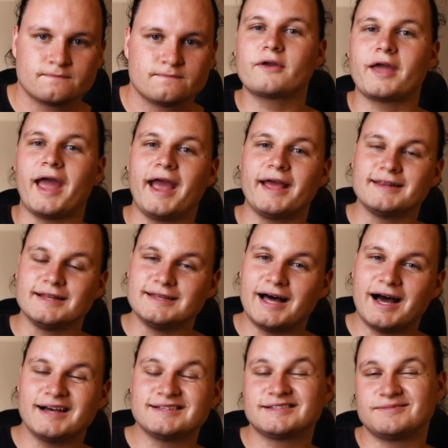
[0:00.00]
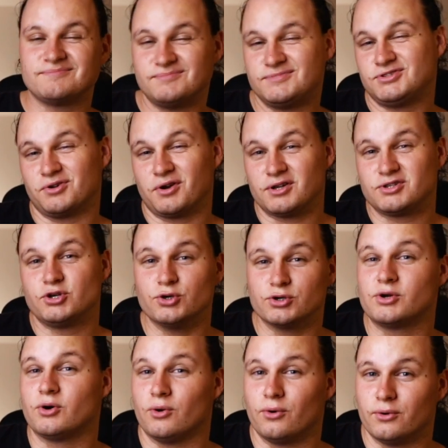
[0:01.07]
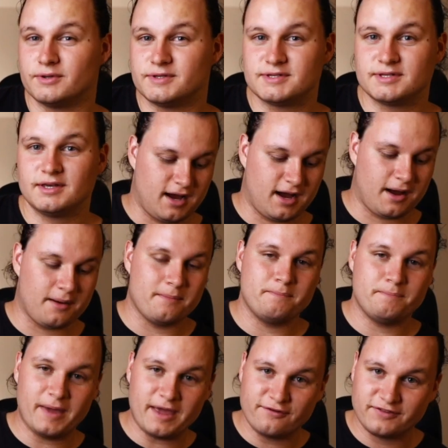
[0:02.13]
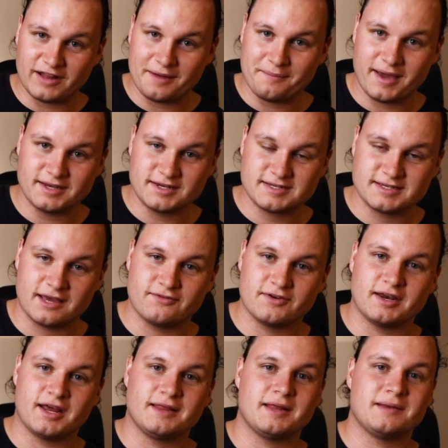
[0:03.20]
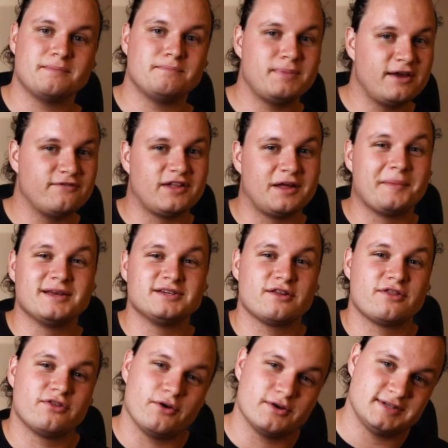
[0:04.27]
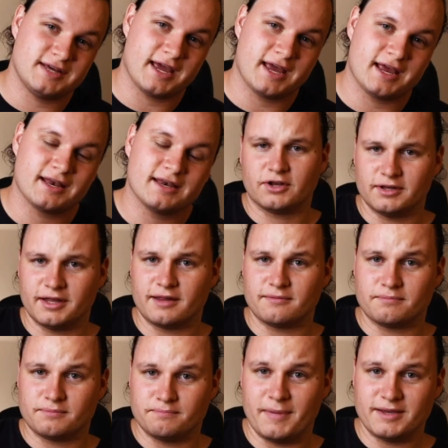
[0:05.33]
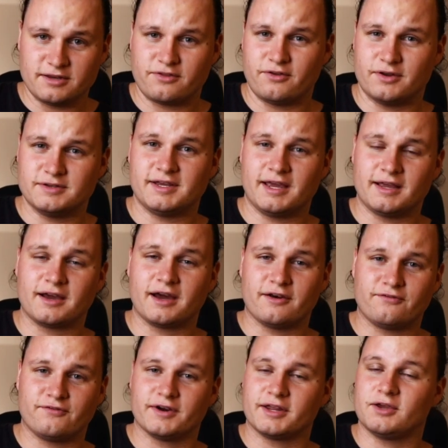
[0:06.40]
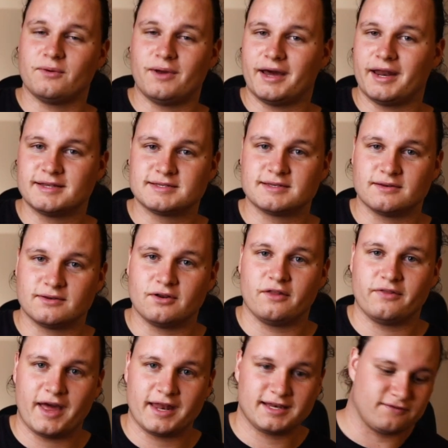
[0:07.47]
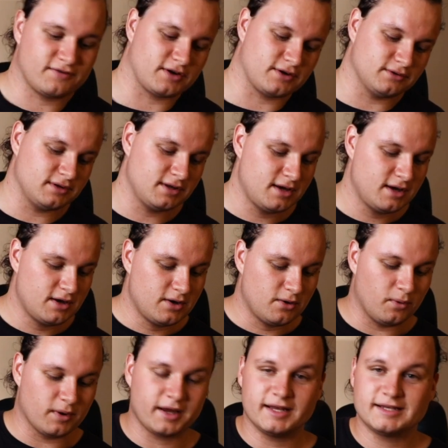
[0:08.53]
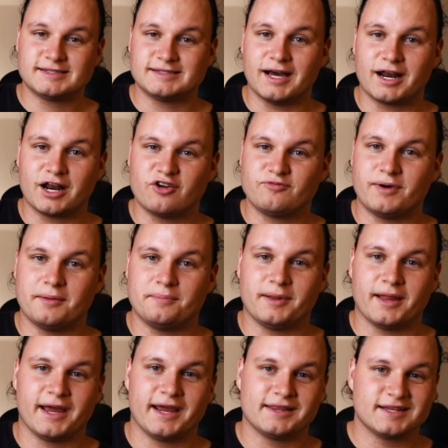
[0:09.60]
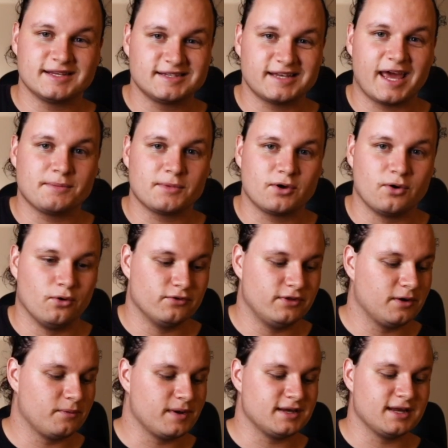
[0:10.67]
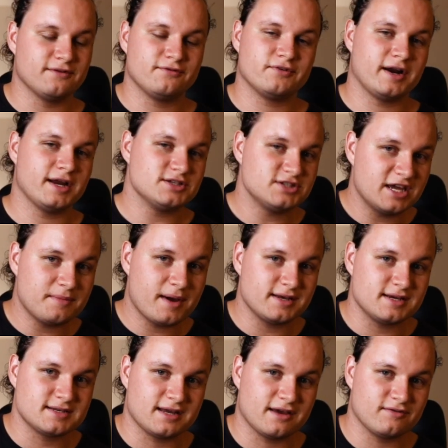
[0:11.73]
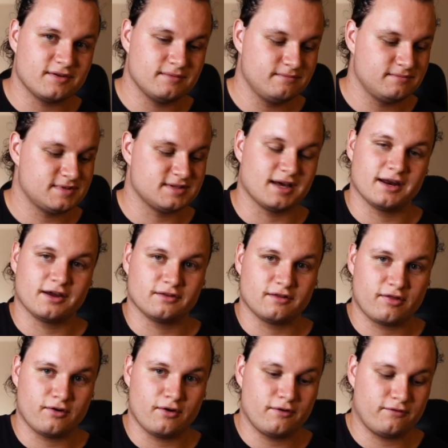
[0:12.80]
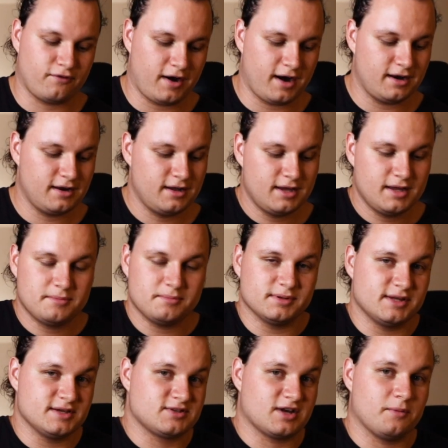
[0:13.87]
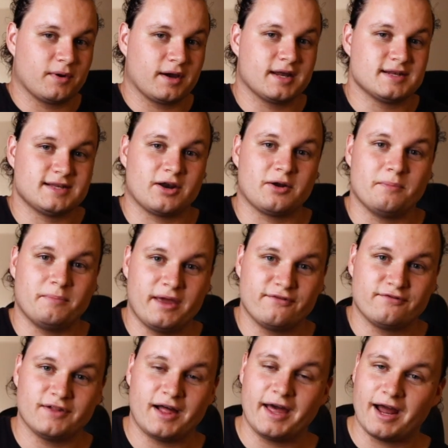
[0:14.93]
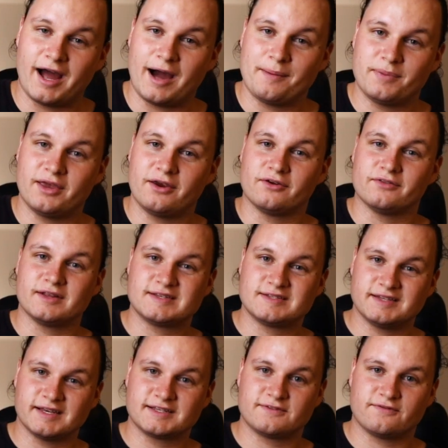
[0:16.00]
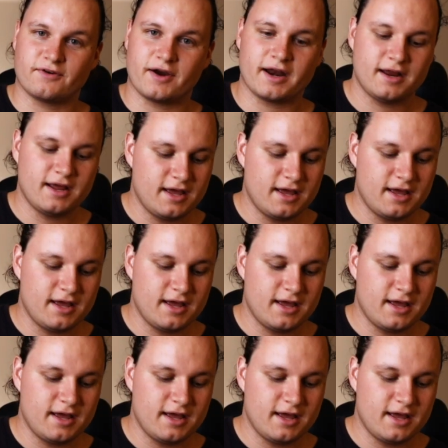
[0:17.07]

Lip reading: Okay, and the last sort of 2 chords are B flat major 7 and then B flat major 13. Don't let major 13 kind of freak you out, it's not that difficult. We're gonna start off by playing the same chord that we did for our G major 7, starting on the 3rd fret, but this time we're gonna start on B flat up here on the 6th fret.